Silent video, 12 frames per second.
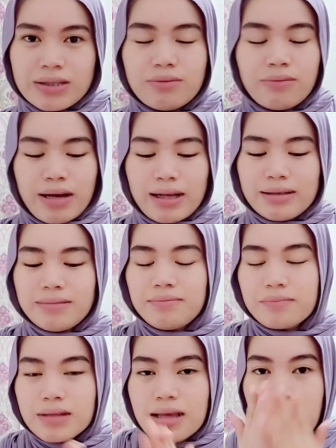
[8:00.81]
Well,
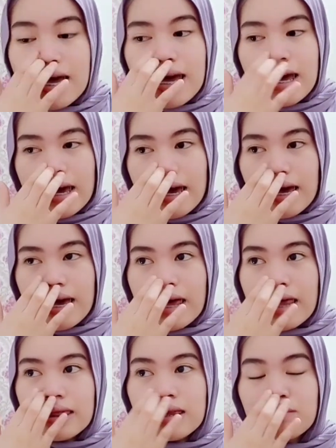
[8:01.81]

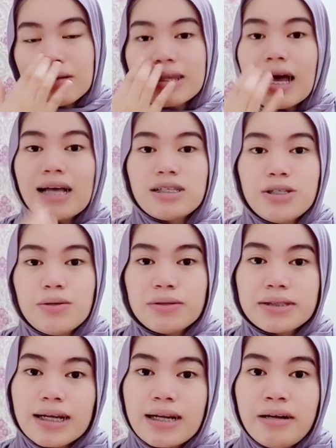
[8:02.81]
and mataas yung
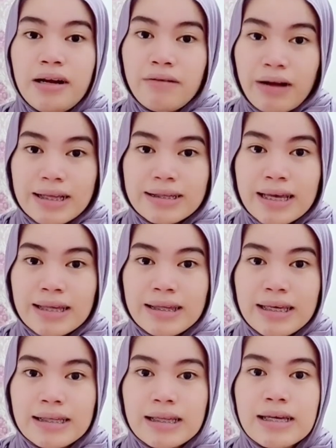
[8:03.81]
salary rate
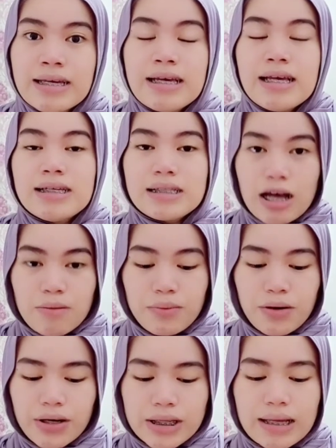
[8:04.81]
natin sa
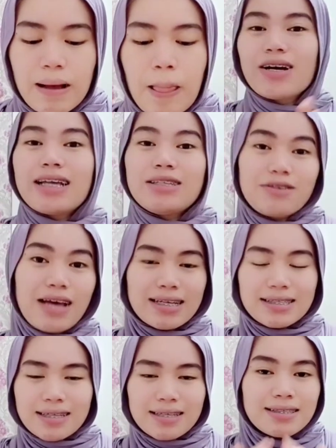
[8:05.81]
abroad. So
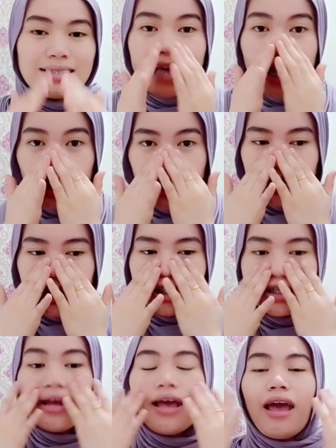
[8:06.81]
yes, that's the answer
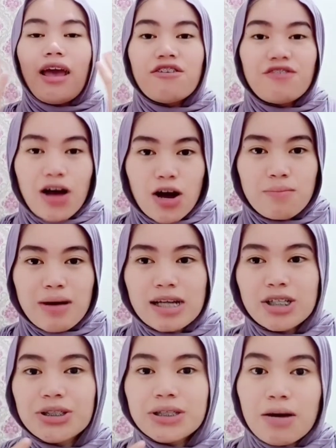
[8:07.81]
of how
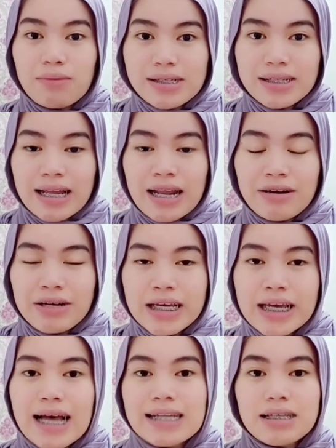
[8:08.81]
much is our salary
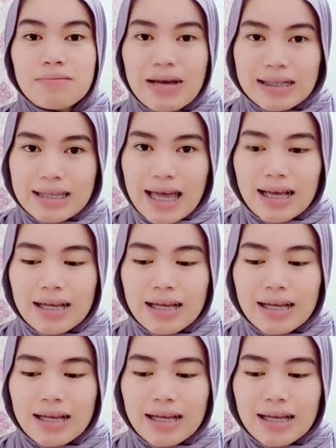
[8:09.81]
as a MedTech.